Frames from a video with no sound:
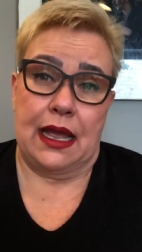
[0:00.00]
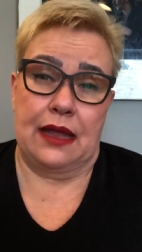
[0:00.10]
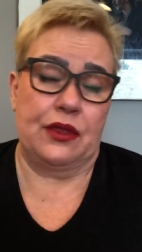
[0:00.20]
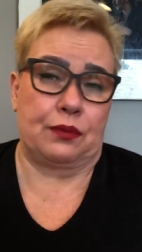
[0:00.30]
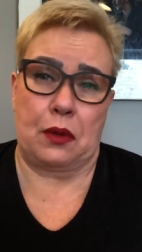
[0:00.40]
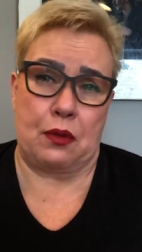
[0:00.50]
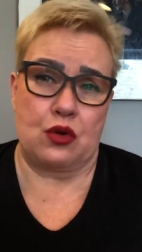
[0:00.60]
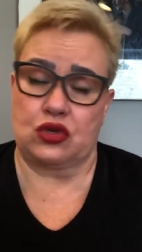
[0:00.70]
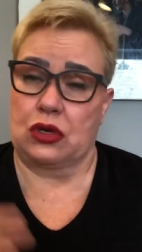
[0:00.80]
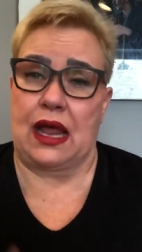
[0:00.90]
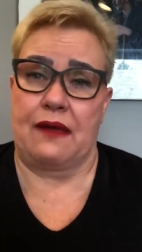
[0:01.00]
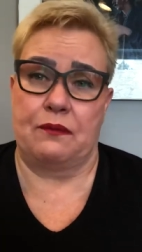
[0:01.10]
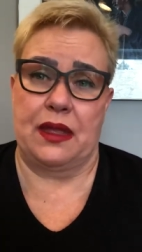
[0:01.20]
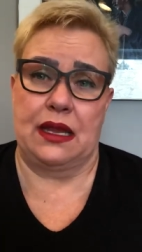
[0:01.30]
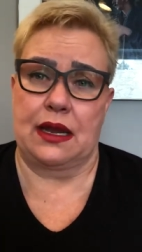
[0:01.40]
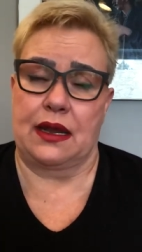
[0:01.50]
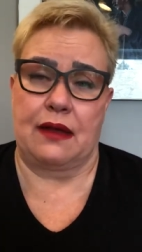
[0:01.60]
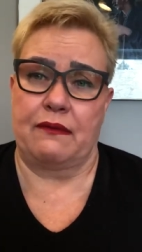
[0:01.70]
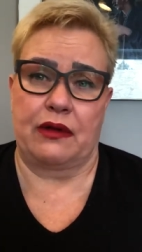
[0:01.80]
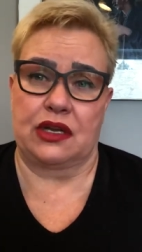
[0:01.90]
And the proposal have been, and
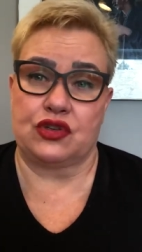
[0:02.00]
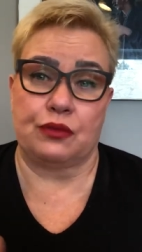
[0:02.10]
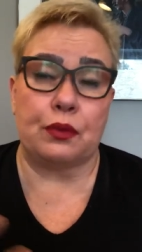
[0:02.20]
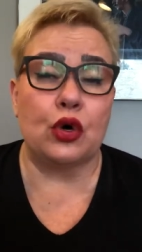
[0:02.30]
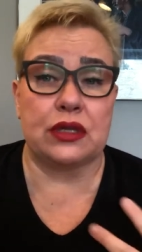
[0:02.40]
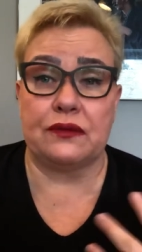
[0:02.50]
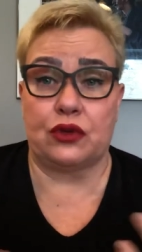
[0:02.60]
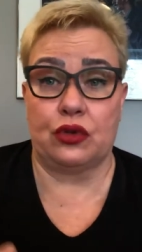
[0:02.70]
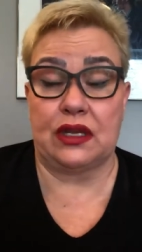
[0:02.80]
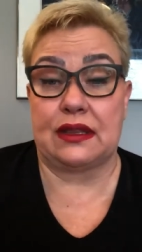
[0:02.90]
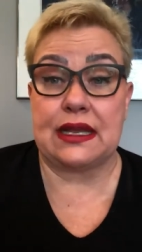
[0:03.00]
I'm very supportive to it,